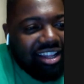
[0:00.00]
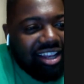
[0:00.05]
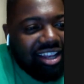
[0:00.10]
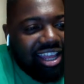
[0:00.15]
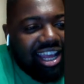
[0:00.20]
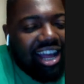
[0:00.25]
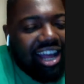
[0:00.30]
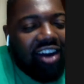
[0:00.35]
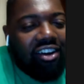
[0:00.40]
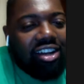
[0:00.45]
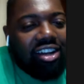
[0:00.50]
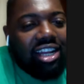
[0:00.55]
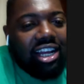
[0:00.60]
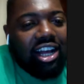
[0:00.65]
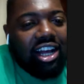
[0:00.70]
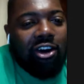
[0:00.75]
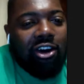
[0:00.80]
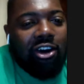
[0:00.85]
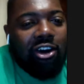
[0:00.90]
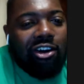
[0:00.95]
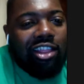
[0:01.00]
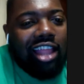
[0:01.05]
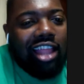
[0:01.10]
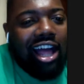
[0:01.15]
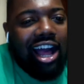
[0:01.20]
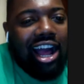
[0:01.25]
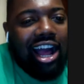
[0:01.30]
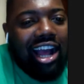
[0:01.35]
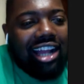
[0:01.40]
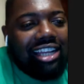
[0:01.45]
Nigga on the goal
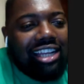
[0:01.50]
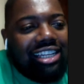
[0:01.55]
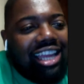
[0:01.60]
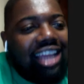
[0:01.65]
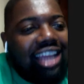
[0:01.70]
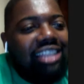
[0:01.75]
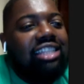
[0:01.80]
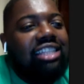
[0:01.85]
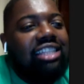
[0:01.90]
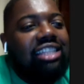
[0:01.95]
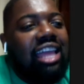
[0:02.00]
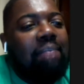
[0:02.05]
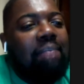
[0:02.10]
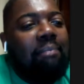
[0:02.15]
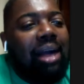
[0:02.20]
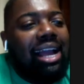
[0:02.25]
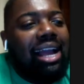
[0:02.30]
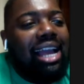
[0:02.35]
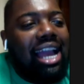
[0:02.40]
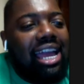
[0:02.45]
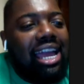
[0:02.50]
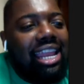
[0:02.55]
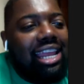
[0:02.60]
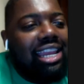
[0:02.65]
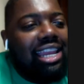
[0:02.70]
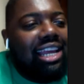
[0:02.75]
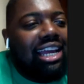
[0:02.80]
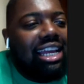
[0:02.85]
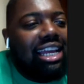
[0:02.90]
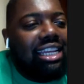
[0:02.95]
line. They might have
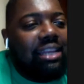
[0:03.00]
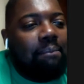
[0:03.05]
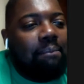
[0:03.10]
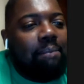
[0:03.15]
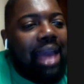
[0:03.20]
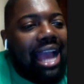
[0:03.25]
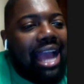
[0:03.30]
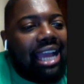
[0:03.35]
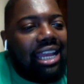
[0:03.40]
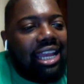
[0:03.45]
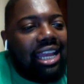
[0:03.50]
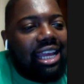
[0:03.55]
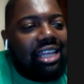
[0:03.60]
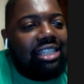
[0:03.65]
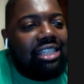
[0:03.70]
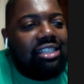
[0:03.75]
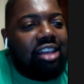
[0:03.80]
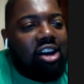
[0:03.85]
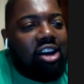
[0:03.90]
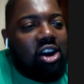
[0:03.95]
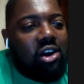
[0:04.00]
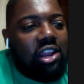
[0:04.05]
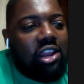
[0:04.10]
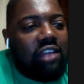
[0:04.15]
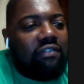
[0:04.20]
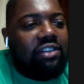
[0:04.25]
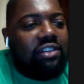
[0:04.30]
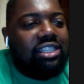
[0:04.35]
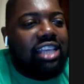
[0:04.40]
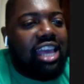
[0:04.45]
that nigga at the back of the end zone
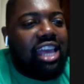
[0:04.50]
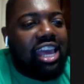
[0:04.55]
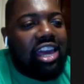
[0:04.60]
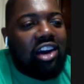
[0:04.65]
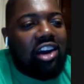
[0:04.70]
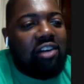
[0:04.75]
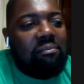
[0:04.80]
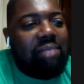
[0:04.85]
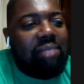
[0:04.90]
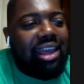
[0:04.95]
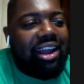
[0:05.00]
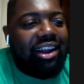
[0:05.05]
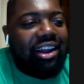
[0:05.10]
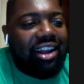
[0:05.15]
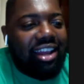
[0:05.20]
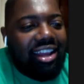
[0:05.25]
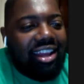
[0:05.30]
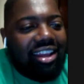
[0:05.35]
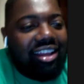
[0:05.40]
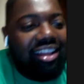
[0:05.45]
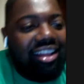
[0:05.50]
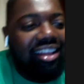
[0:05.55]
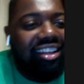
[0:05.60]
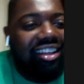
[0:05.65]
if it's a Hail Mary.